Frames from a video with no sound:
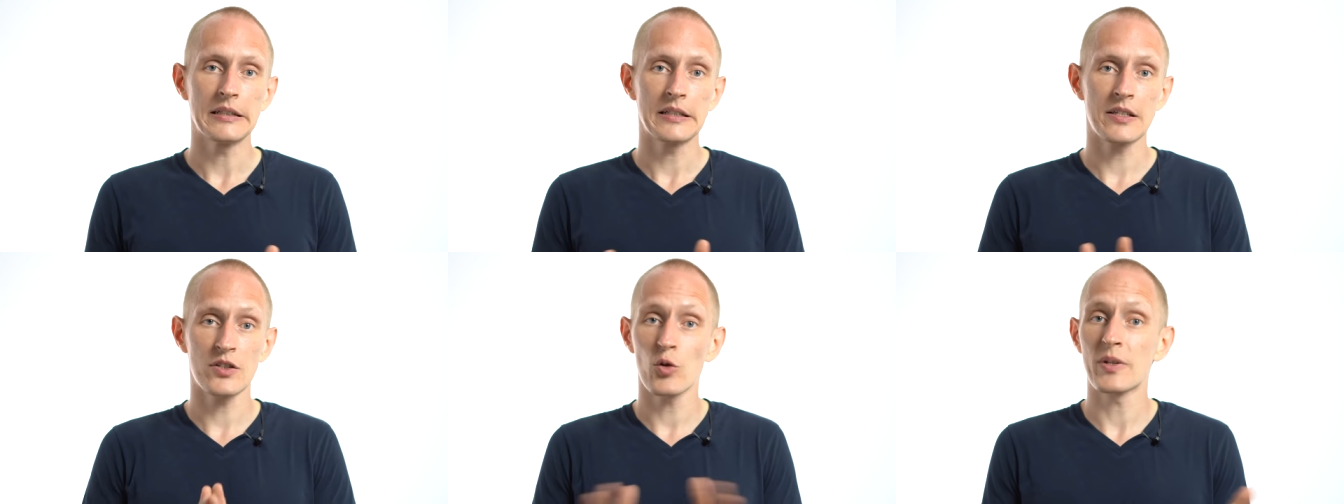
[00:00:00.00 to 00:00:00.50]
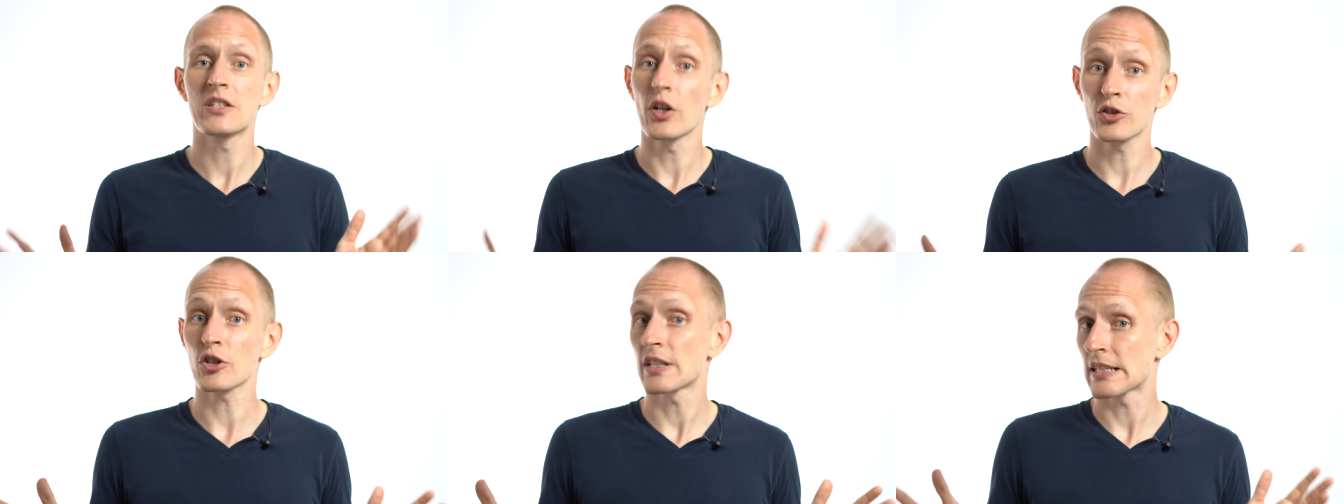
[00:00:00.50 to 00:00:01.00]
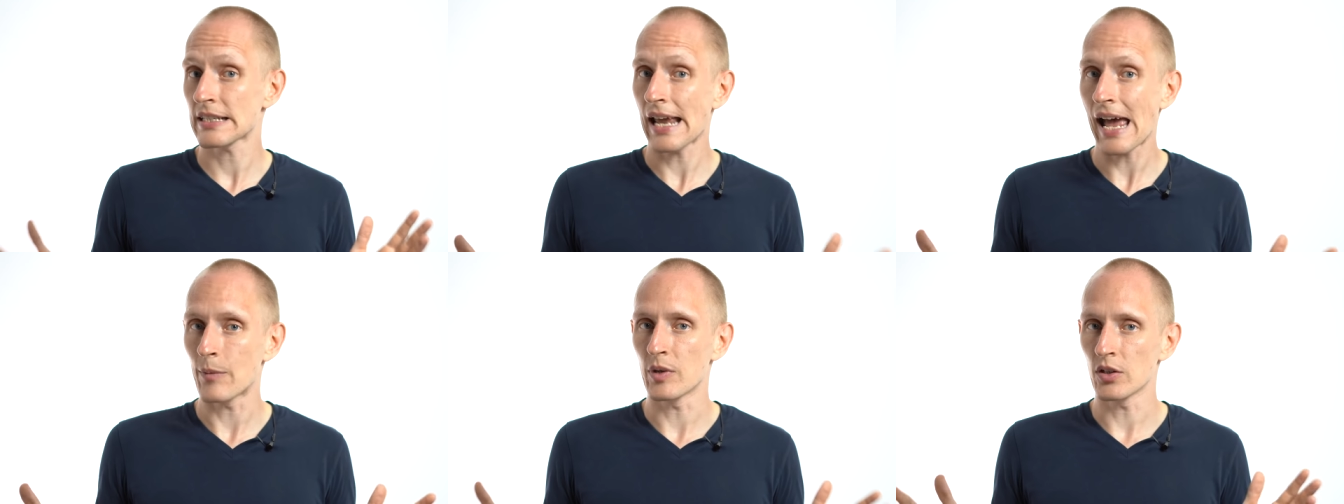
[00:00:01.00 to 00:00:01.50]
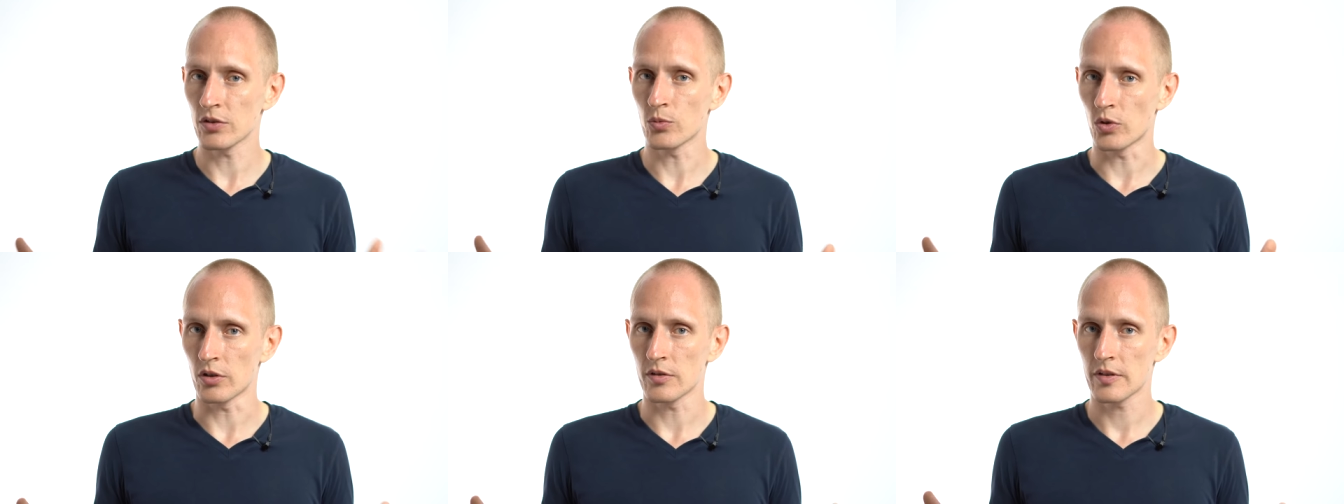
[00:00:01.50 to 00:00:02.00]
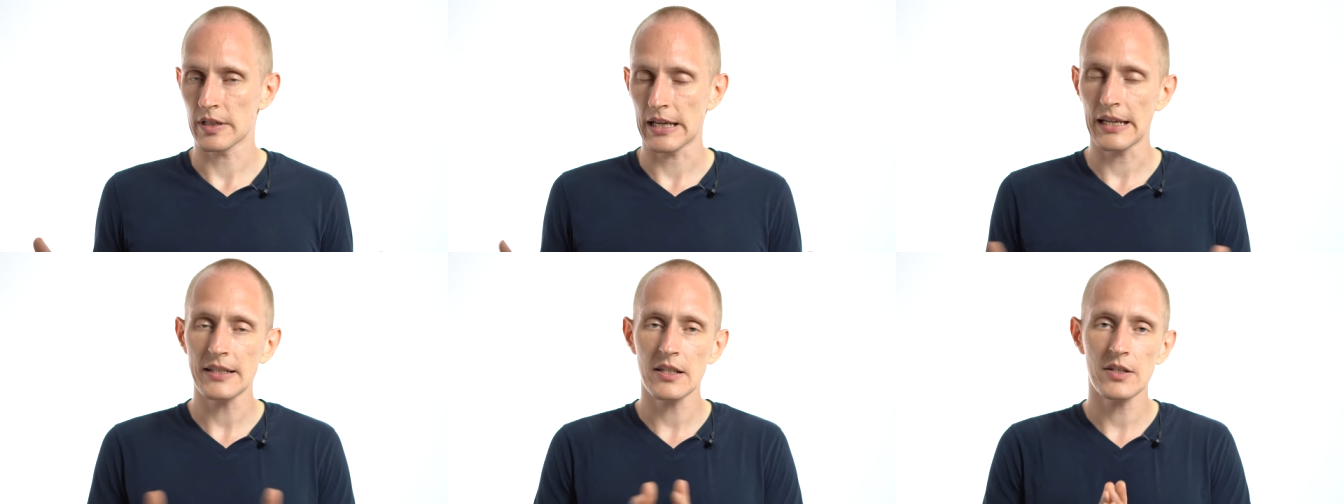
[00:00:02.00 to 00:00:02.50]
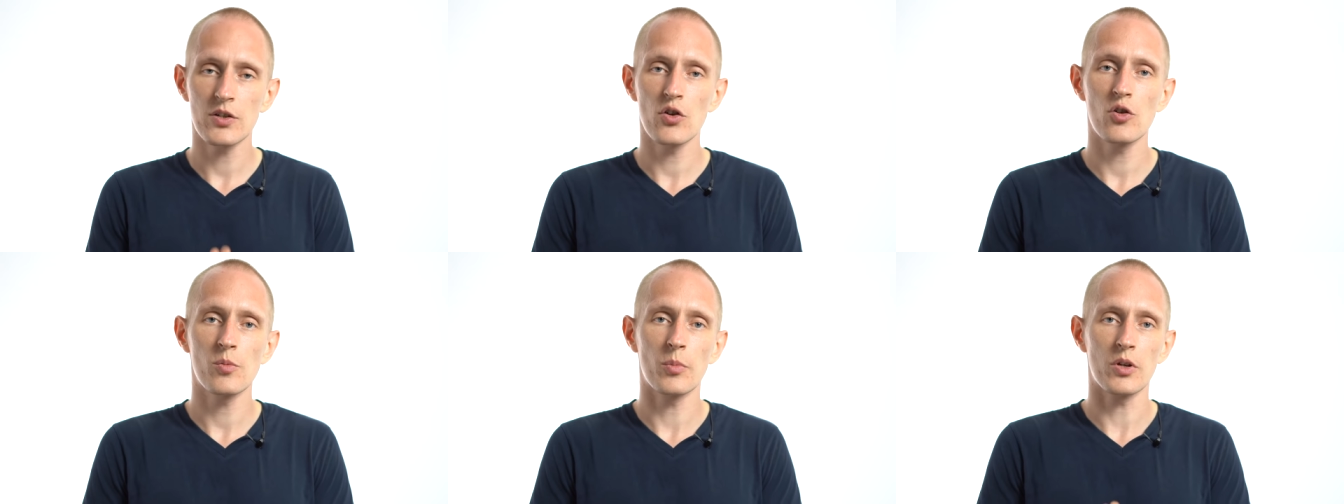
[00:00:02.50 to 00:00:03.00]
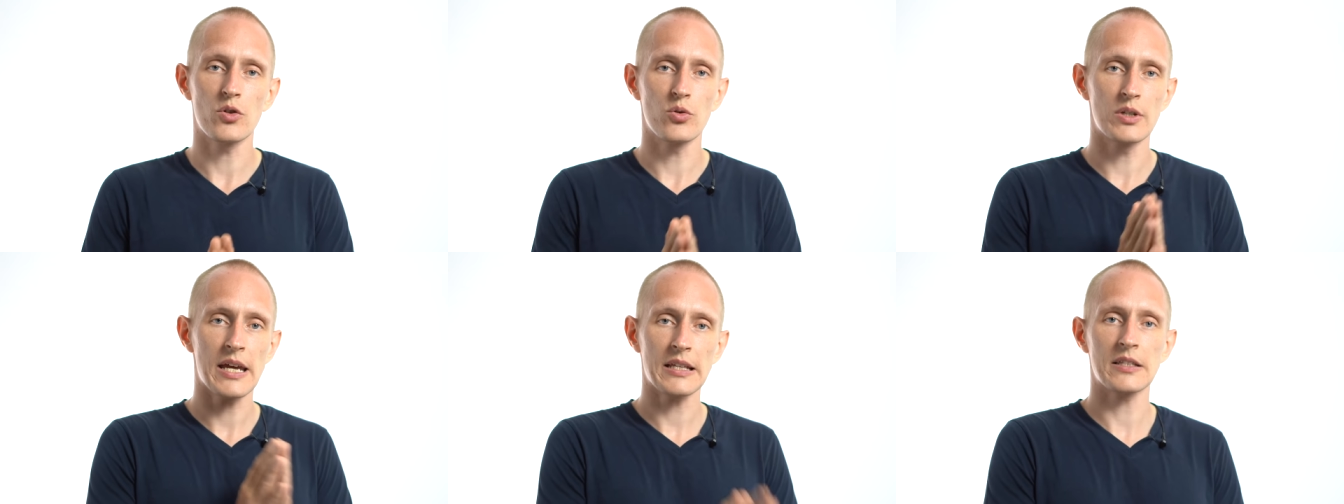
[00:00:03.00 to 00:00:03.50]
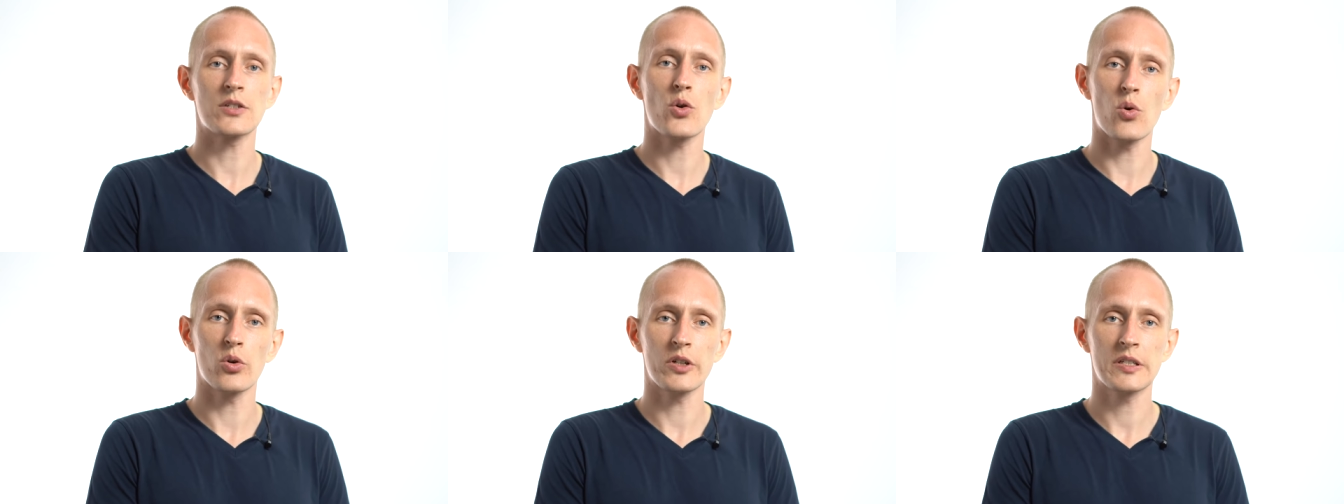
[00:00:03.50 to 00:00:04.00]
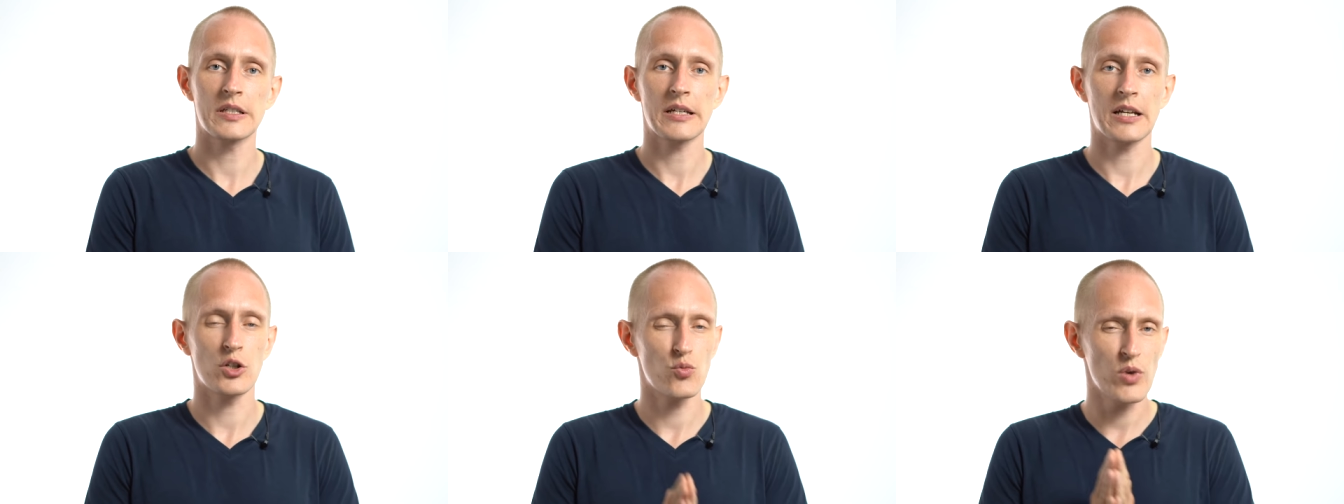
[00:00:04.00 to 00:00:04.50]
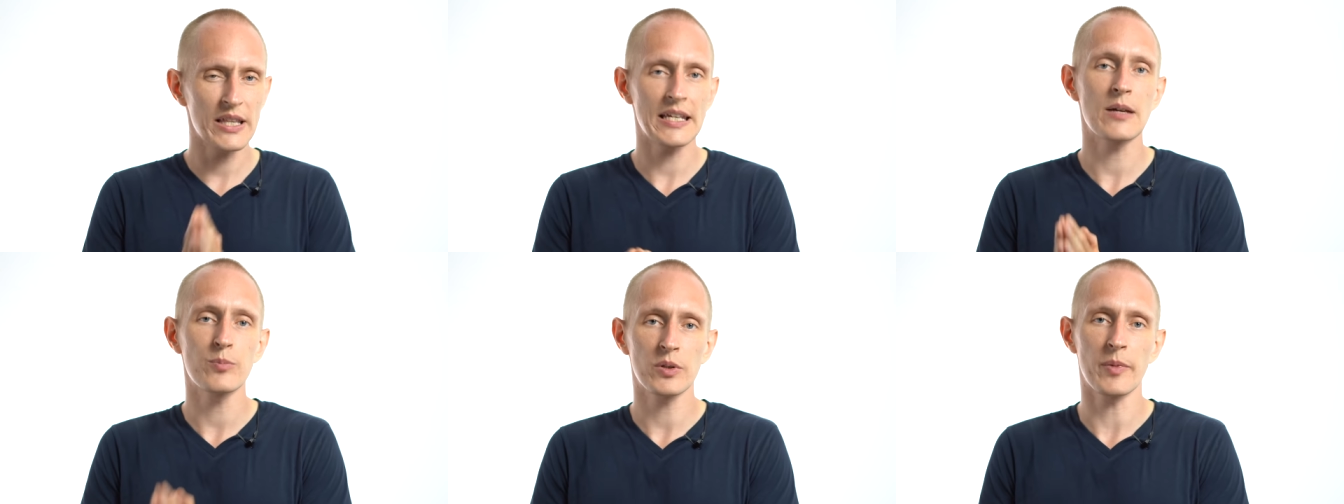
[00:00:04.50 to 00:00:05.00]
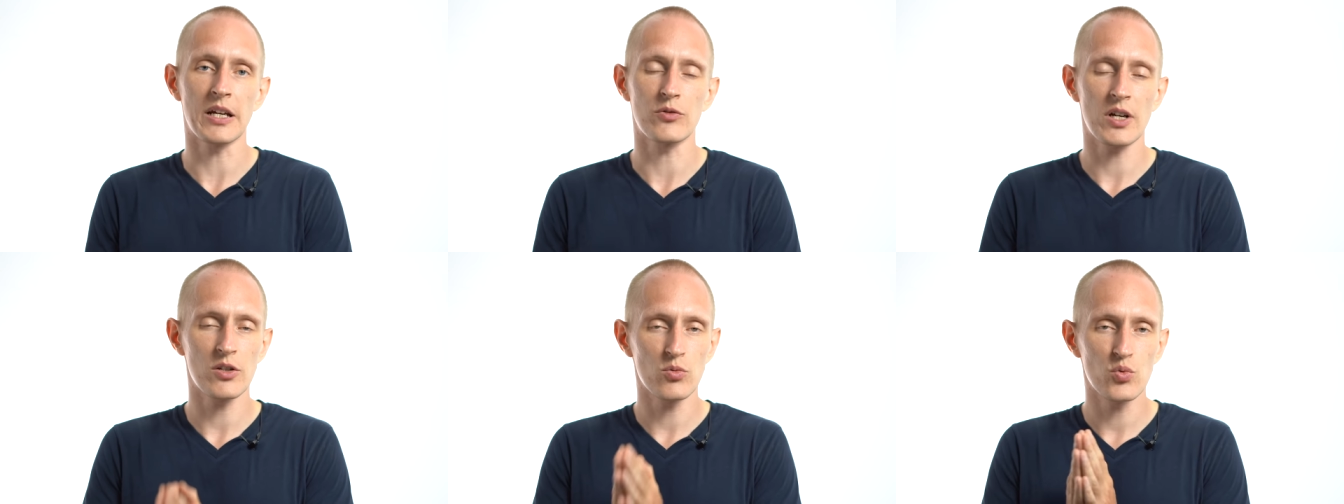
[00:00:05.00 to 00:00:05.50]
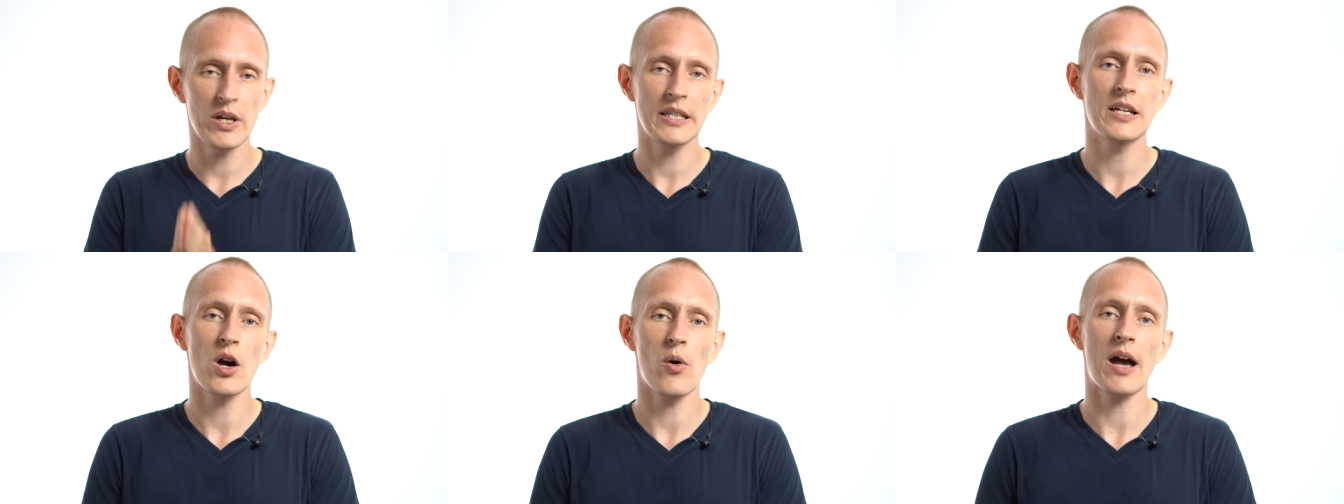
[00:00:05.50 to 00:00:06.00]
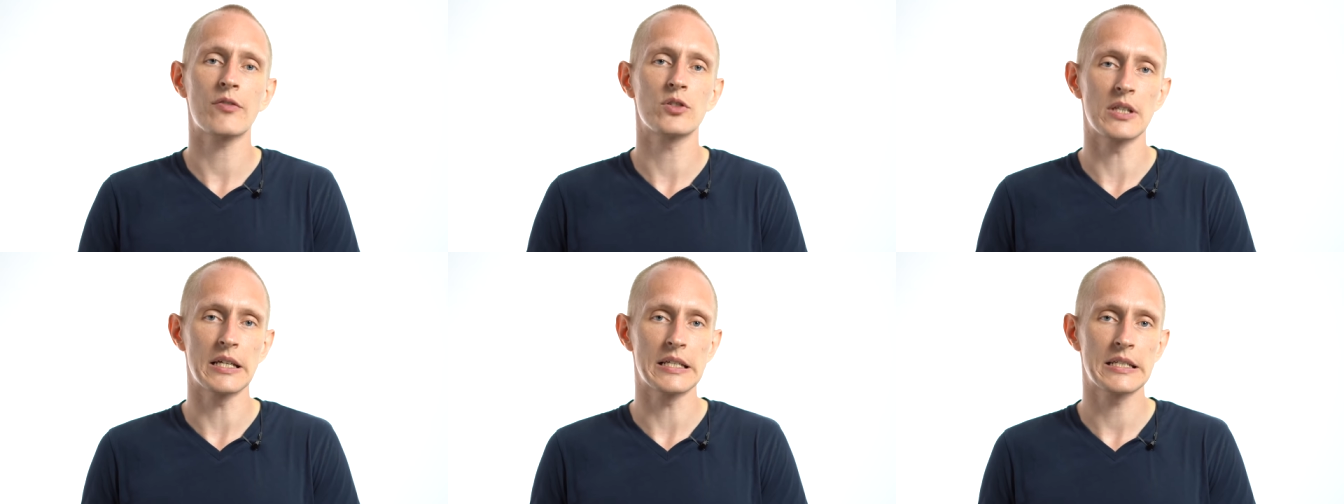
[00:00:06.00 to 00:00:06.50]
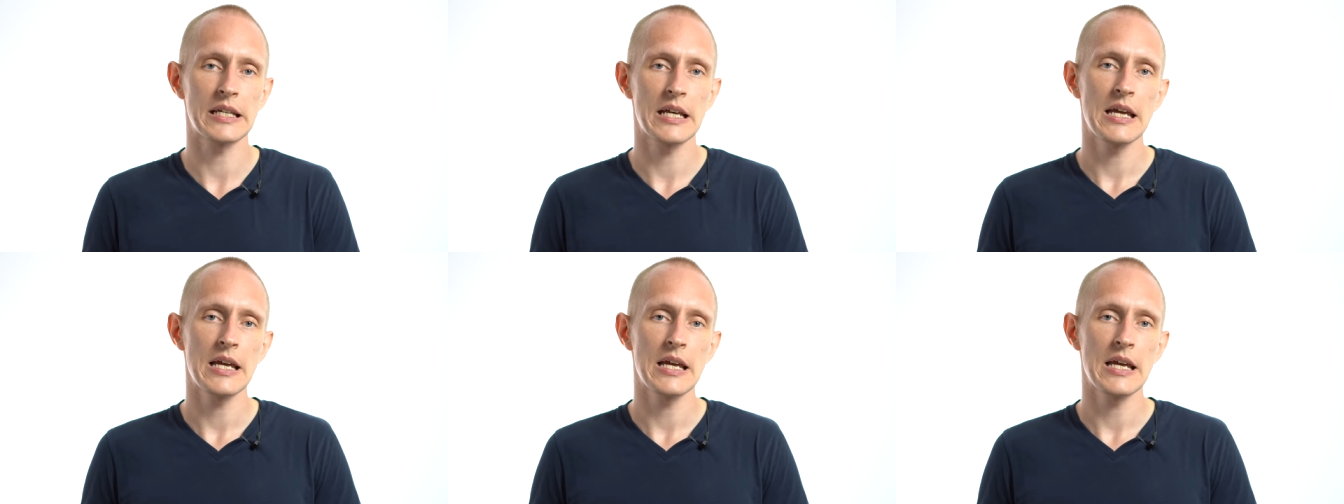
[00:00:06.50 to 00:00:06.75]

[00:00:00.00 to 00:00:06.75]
Let's assume it's not just a scam, in other words. And let's assume you take this course and you really implement, right? You really go after this